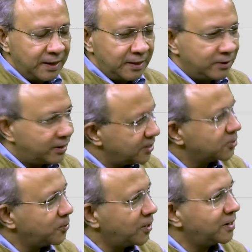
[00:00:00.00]
the
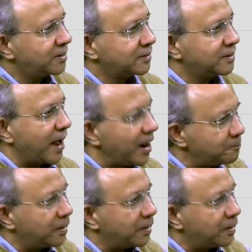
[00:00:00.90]
reservoir and